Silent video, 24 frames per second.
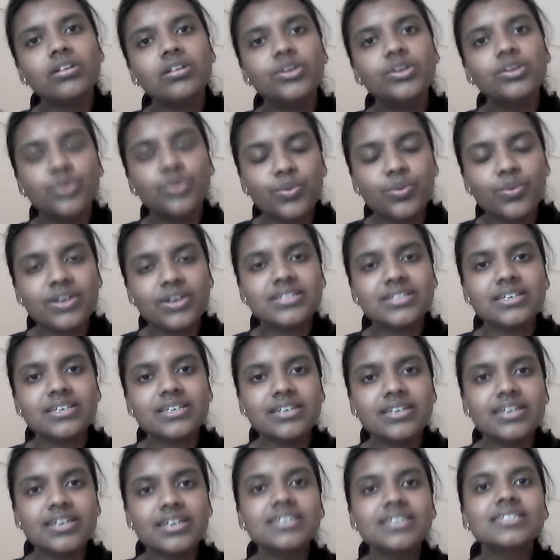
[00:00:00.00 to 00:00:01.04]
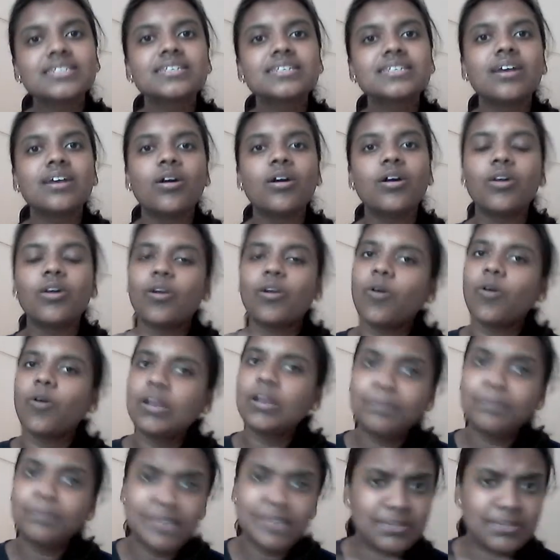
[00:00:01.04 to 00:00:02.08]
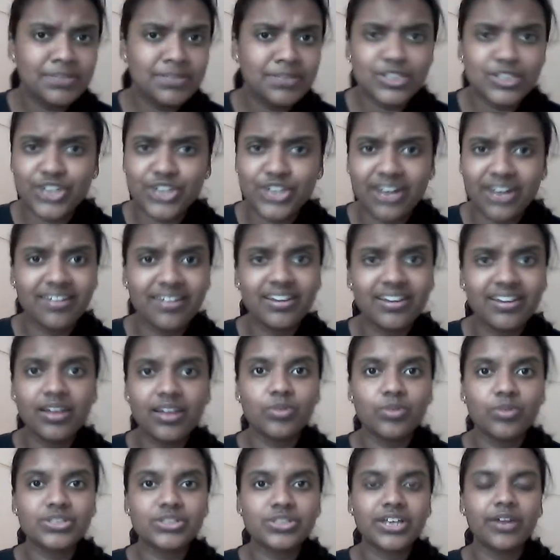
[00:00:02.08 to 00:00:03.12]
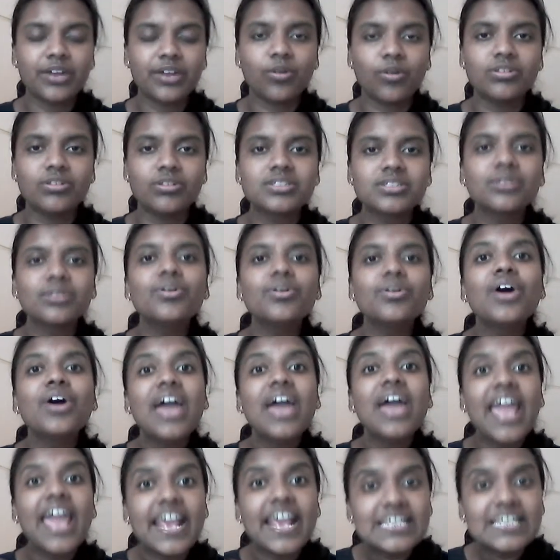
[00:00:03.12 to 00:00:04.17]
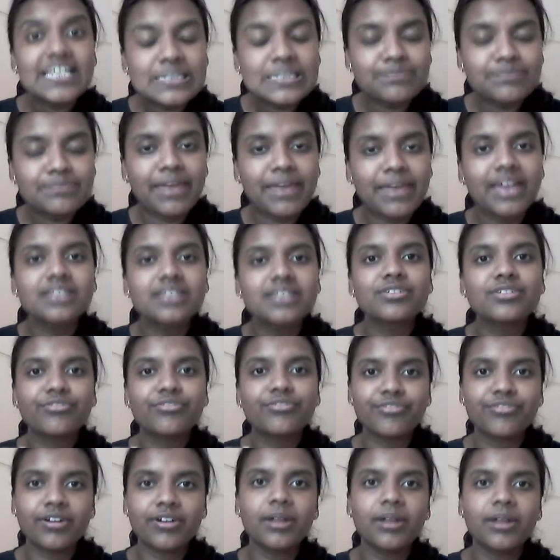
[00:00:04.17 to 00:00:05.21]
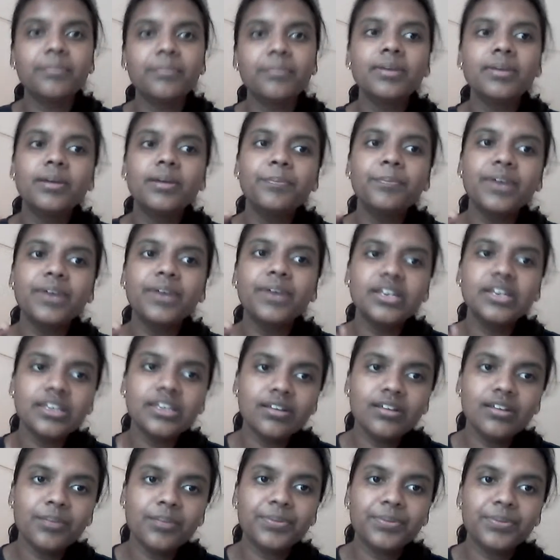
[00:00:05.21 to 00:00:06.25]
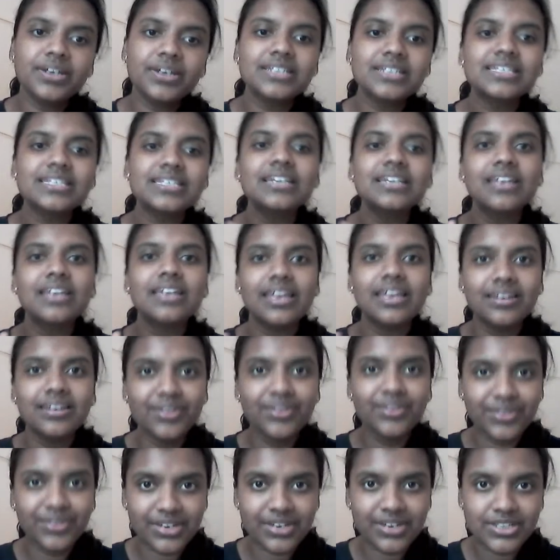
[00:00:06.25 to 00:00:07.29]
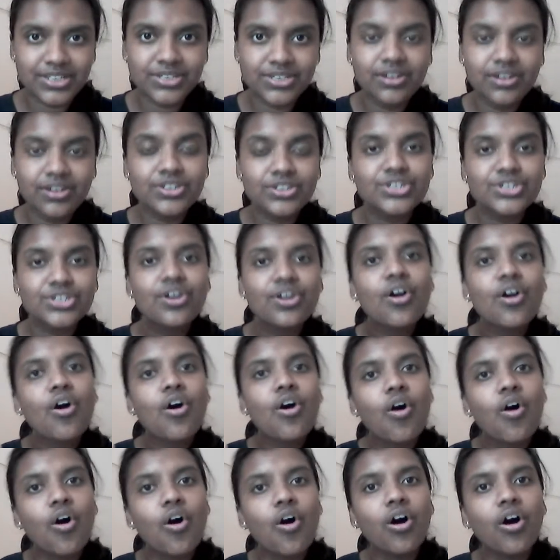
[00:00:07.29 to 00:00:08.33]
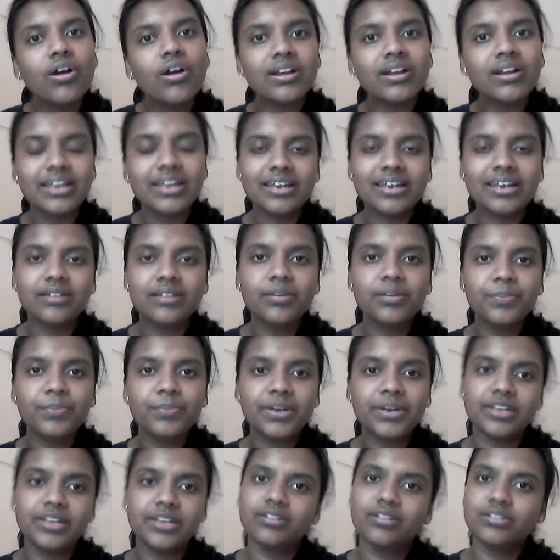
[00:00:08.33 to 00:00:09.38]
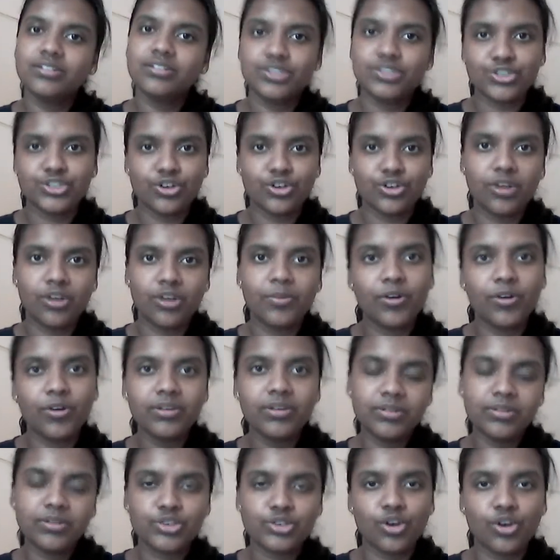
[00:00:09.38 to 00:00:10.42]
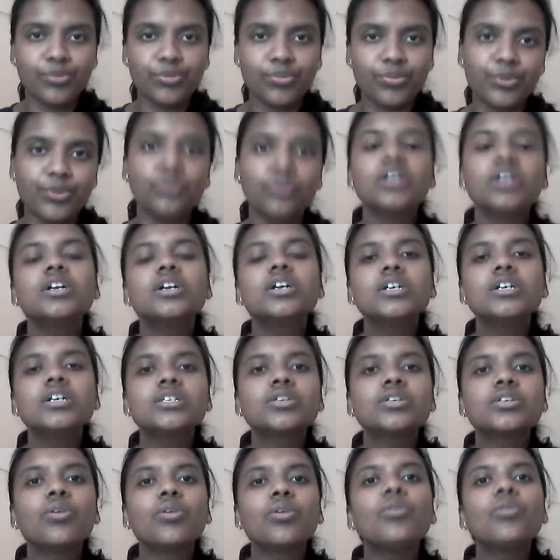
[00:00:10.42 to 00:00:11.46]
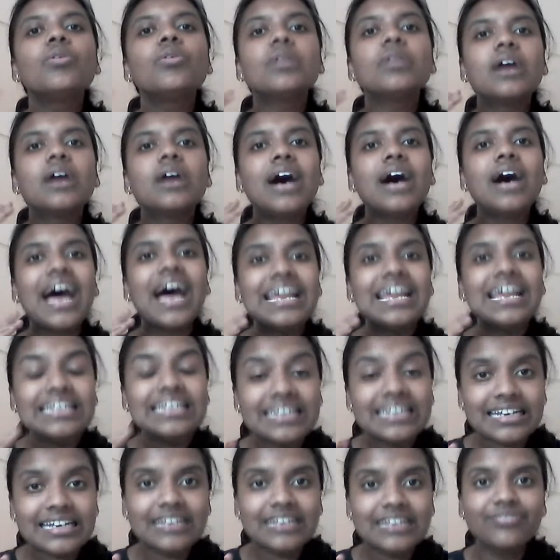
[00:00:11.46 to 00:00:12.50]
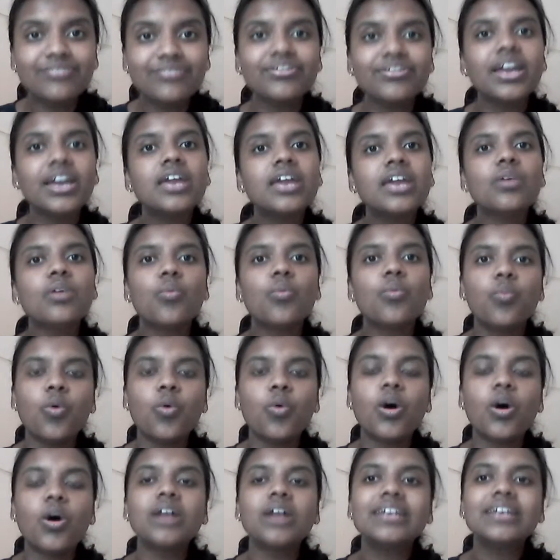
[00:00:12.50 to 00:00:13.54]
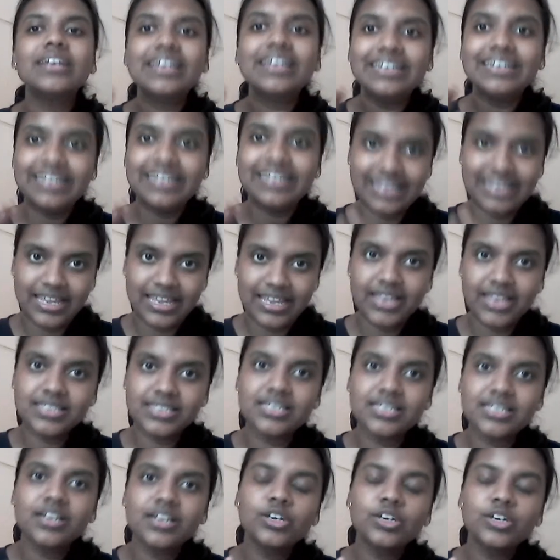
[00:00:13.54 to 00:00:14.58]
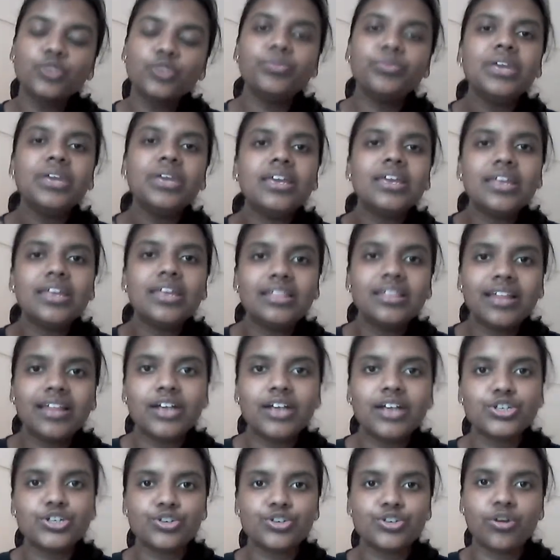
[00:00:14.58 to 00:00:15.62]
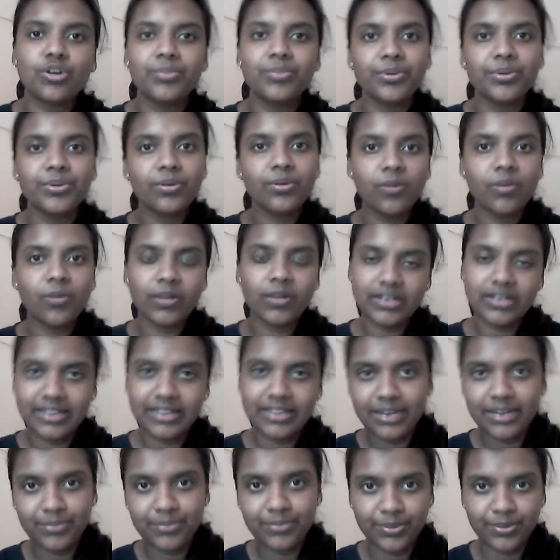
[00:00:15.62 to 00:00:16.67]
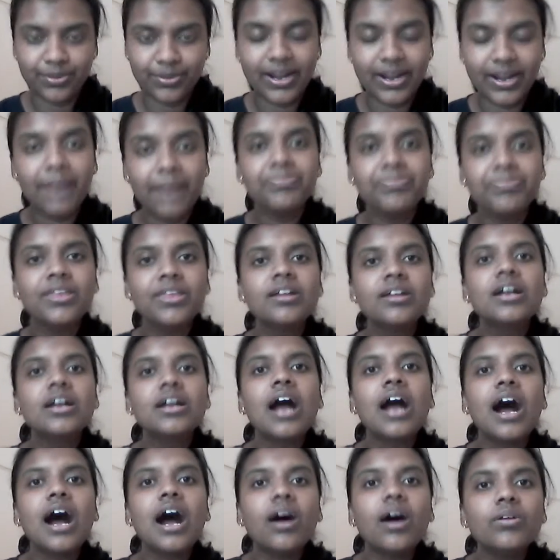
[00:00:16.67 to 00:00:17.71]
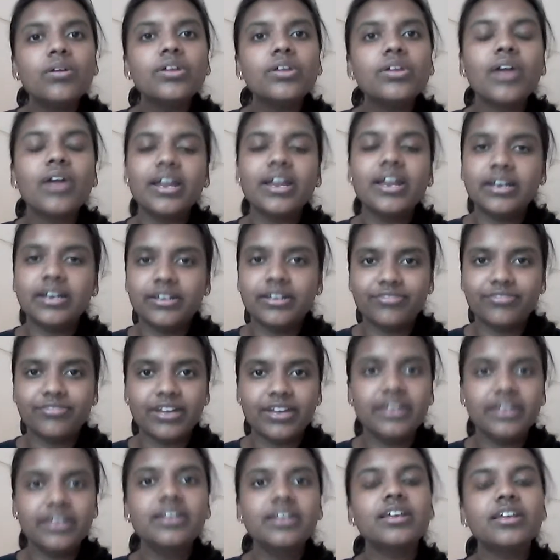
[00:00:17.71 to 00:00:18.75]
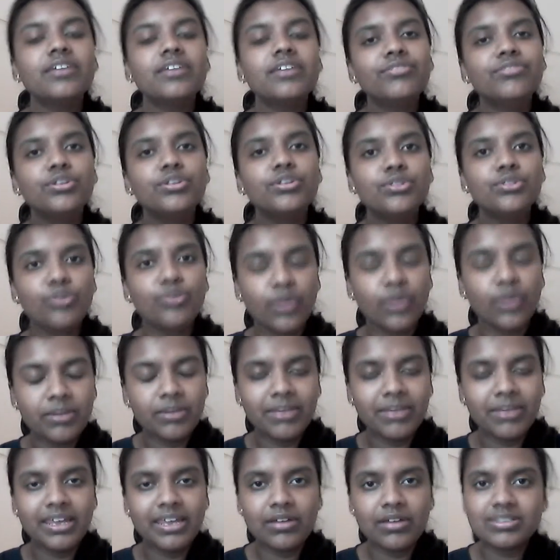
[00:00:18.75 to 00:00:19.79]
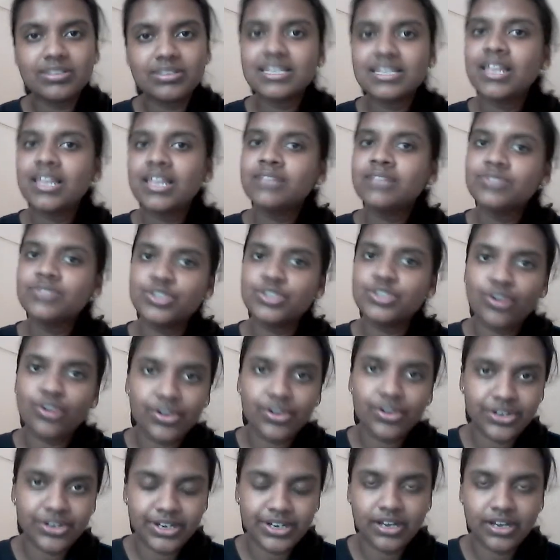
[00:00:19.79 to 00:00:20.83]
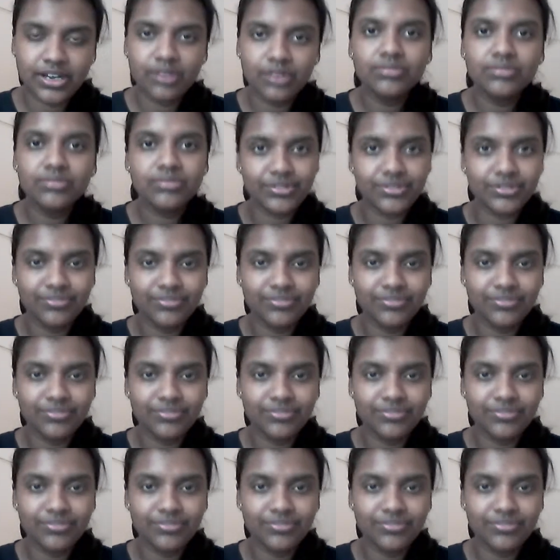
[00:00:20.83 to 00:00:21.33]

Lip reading: universities or all people generally outside also expect from a particular person in a research or in a particular job or job role. So identify what it takes to be in that job role or in that program. How do you identify it? If you know it by yourselves, jot it down,